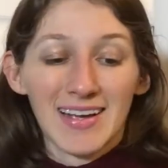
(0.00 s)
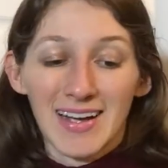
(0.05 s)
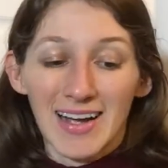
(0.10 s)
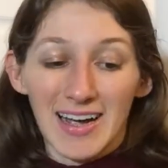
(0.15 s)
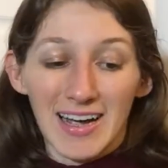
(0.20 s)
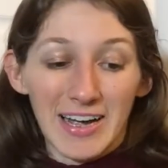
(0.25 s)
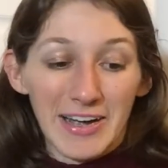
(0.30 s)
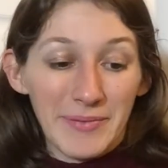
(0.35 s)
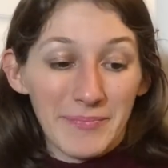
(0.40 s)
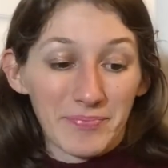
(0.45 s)

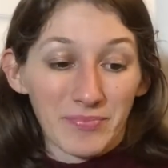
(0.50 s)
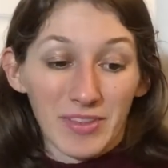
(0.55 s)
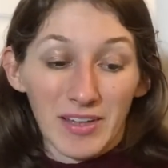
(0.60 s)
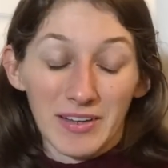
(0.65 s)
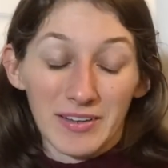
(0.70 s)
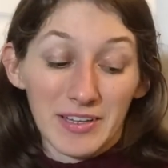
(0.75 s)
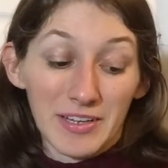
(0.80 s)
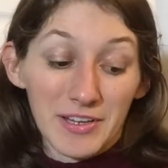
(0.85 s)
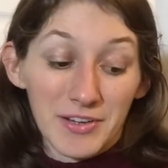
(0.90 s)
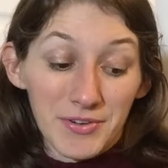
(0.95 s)
Um,
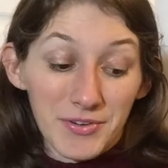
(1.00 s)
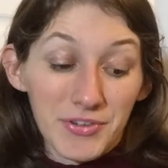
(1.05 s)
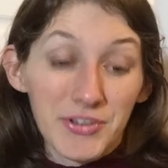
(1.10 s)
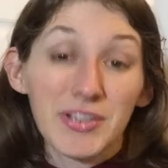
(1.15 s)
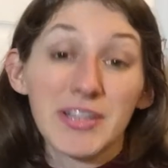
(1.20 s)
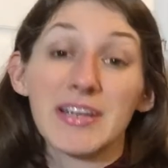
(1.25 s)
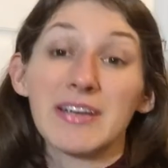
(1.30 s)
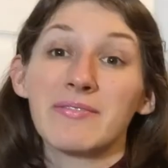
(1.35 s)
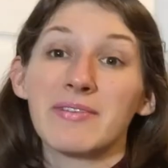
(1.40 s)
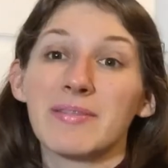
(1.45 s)

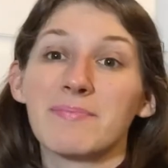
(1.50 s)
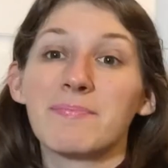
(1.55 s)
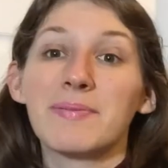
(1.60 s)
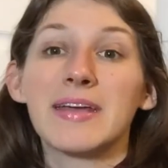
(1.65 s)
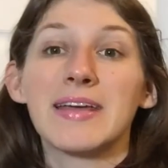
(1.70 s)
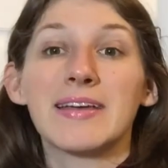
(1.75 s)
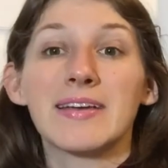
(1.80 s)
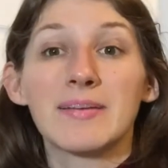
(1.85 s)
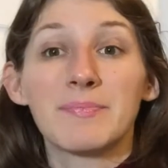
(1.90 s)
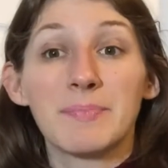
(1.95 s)
usually with
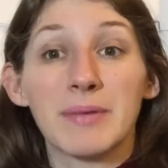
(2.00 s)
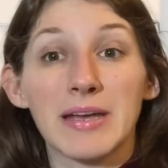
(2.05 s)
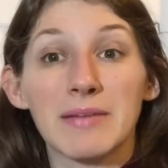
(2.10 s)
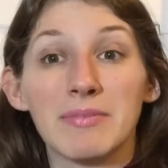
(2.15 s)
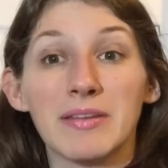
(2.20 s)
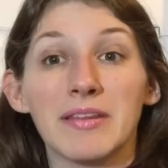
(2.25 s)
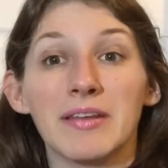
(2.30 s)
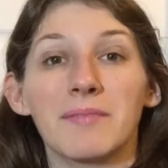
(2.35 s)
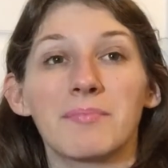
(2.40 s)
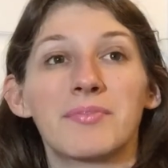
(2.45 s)
pink
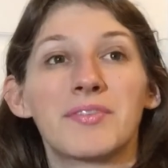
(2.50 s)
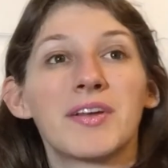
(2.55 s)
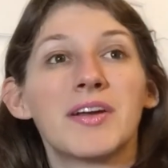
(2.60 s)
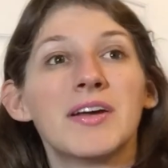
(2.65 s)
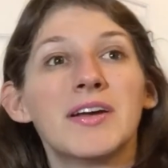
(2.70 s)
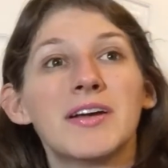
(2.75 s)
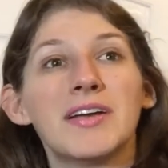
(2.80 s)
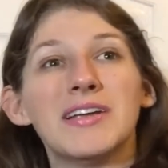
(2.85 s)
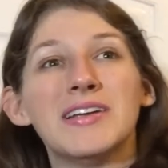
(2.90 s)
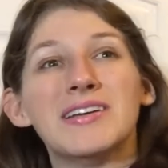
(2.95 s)
Baby Lips,
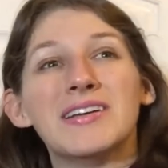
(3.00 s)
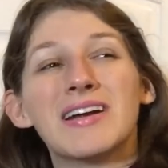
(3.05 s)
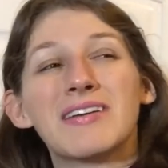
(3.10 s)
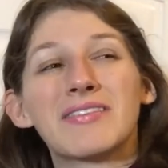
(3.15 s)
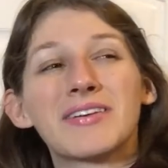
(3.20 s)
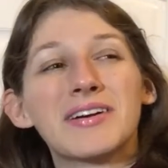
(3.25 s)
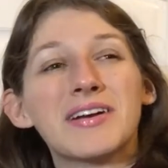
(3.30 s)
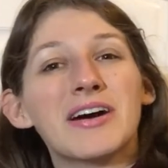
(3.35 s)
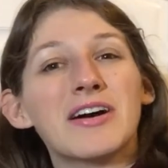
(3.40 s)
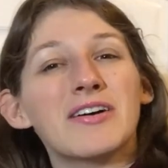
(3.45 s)
you
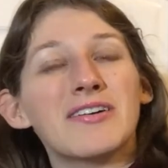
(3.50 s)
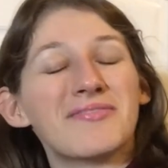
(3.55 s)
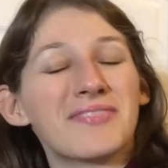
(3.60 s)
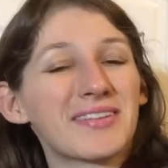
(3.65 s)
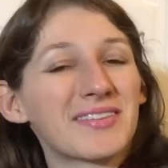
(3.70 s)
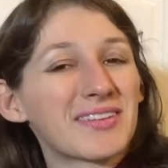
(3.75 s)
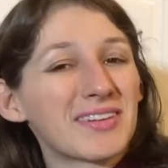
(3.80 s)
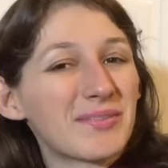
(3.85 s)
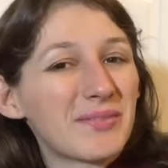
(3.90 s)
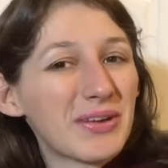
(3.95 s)
never know if
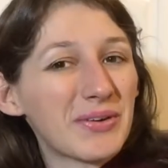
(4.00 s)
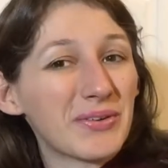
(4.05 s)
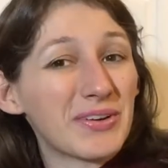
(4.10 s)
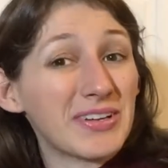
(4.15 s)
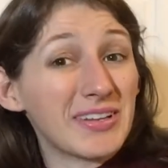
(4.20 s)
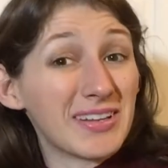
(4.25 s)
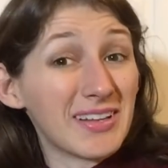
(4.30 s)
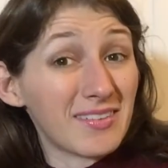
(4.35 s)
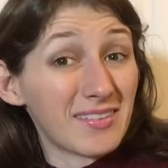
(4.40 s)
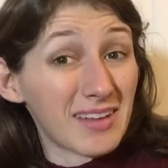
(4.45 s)
it's going to be
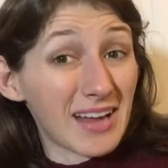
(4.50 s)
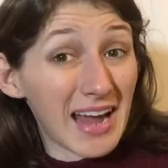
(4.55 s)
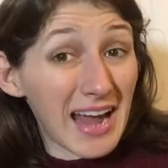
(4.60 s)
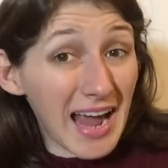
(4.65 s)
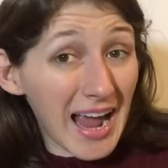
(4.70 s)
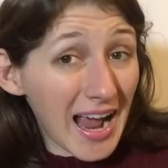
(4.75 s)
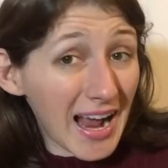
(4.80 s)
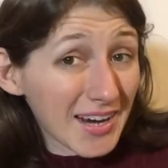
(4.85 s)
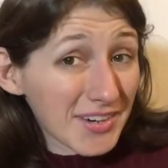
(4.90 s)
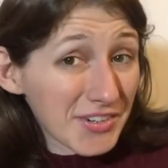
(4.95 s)
one that's
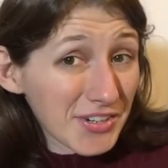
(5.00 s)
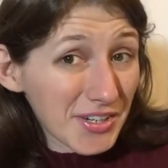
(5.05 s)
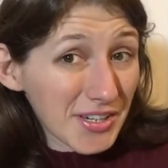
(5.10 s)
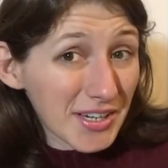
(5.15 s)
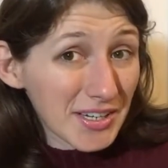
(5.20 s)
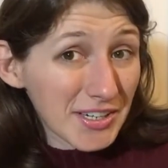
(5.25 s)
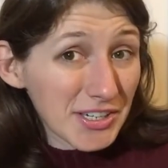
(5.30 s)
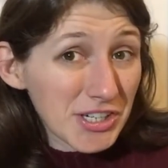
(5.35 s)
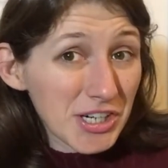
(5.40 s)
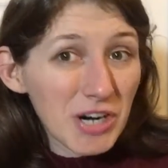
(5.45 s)
actually
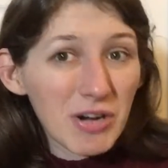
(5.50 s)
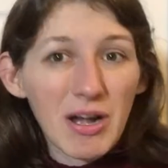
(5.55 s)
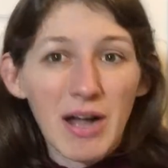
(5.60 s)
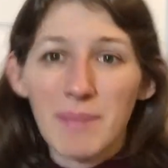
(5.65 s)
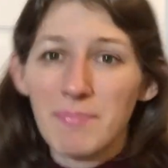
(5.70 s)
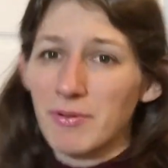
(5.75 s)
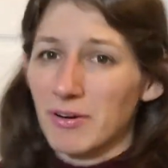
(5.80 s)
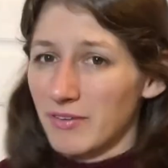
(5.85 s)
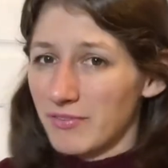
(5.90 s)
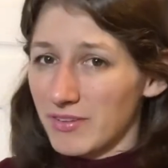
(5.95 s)
going to show
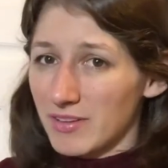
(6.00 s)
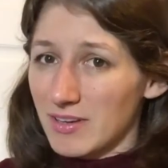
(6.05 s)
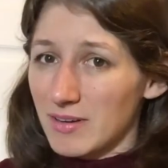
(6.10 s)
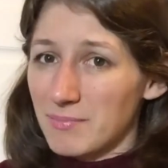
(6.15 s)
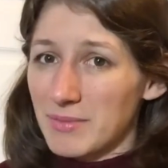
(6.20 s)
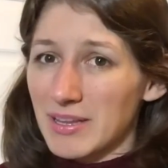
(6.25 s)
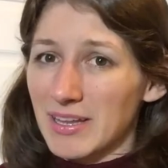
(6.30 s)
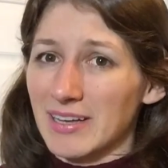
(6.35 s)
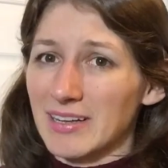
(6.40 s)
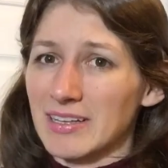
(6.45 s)
up or if it's going to
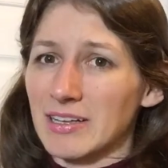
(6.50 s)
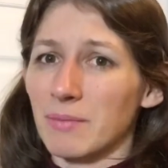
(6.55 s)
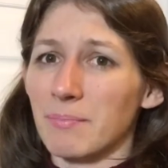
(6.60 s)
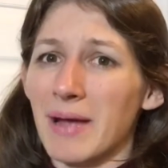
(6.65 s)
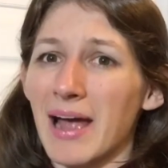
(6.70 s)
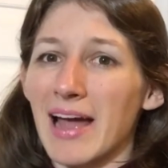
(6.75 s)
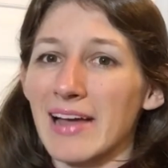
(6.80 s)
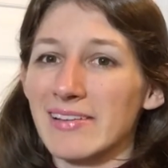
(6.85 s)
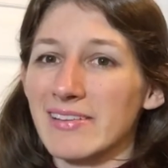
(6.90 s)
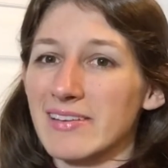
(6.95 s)
be like a little
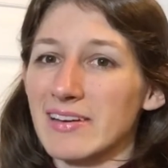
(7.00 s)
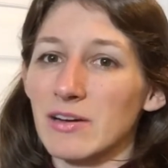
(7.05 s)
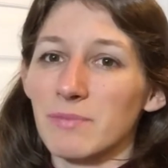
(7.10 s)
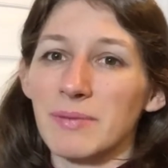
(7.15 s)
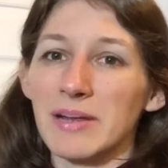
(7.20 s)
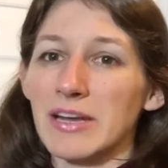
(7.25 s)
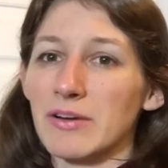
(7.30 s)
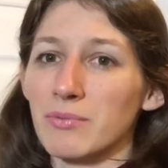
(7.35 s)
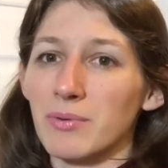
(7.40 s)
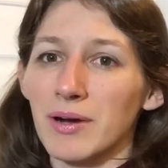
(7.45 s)
pastel
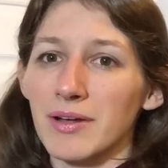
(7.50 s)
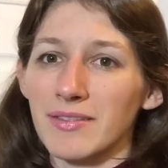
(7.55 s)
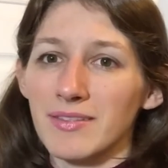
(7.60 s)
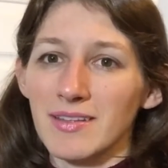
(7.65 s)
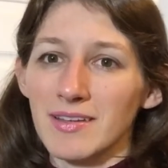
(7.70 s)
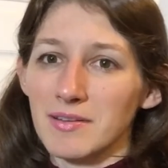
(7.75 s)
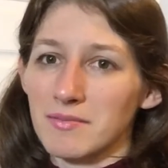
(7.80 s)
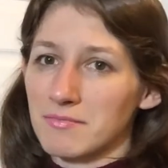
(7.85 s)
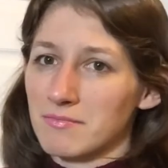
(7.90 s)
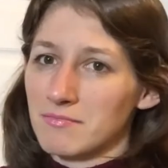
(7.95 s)
pink one
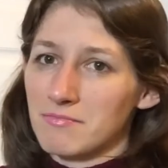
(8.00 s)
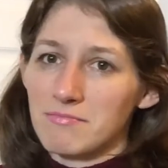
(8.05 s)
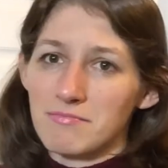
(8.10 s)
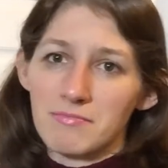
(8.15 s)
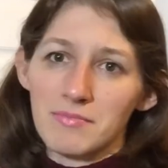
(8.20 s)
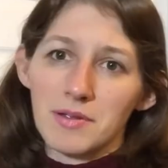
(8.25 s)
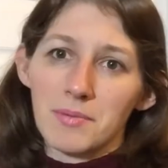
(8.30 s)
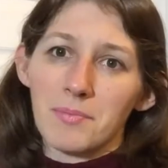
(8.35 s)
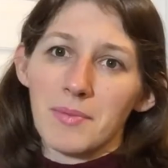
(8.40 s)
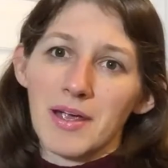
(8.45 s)
that
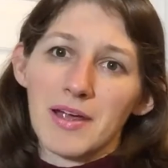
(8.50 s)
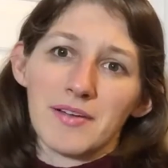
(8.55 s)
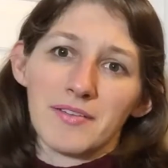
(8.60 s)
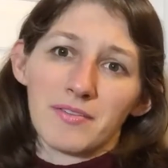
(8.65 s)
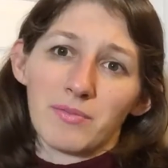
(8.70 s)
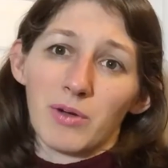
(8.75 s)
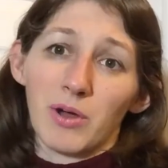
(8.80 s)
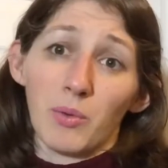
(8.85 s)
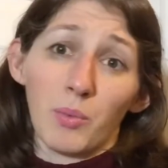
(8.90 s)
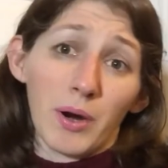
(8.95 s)
you may as
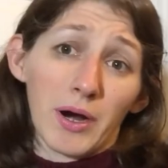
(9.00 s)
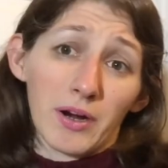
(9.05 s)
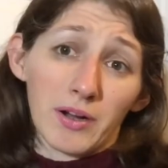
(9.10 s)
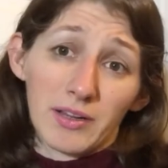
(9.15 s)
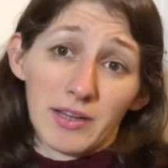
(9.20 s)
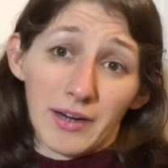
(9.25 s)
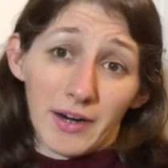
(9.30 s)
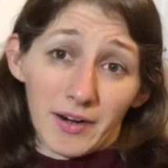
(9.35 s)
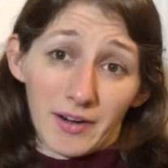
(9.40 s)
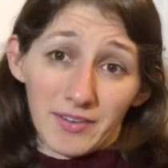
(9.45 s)
well wear
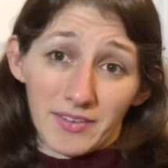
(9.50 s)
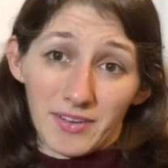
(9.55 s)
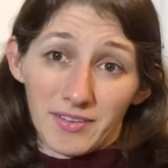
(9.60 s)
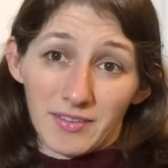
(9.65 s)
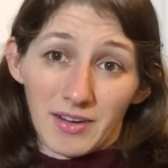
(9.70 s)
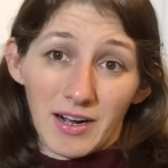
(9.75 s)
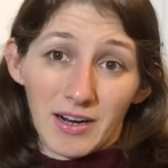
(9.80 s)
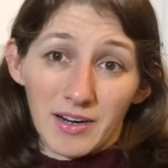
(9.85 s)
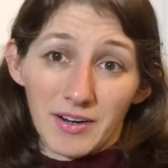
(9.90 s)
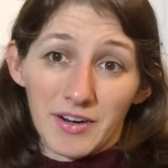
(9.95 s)
clear because it's
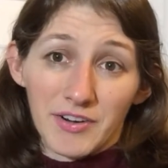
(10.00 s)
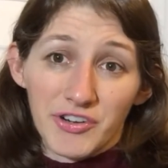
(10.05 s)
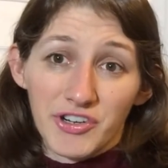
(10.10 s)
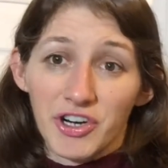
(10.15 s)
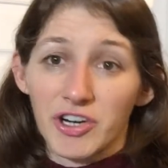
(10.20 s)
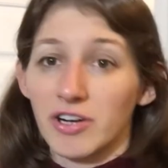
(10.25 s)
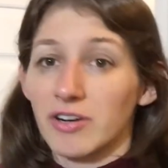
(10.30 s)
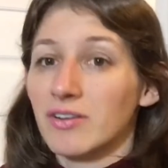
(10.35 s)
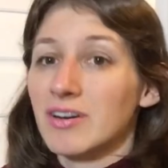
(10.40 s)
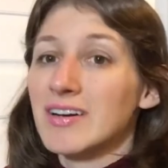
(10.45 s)
not going to
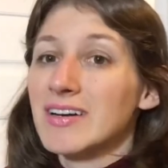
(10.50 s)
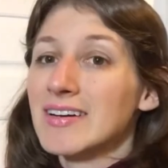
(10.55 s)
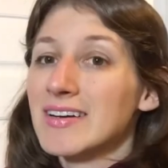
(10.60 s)
show.